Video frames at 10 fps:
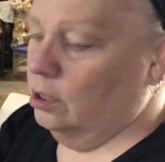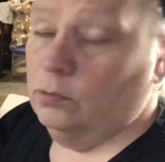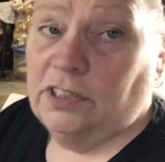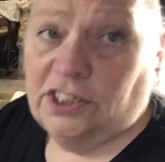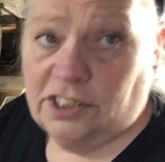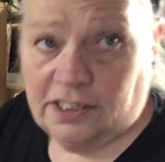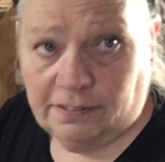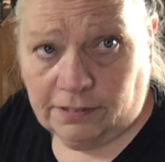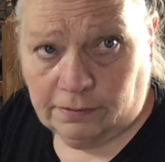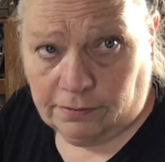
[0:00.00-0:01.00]
which is
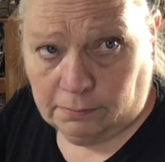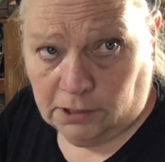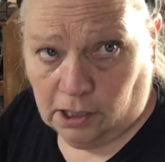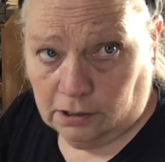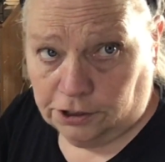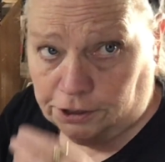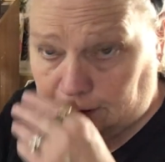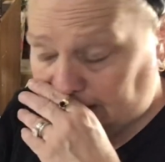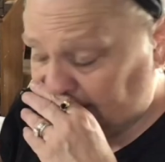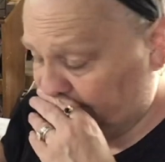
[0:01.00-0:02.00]
different from Dollar
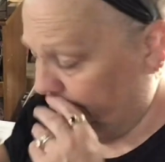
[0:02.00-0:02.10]
Tree.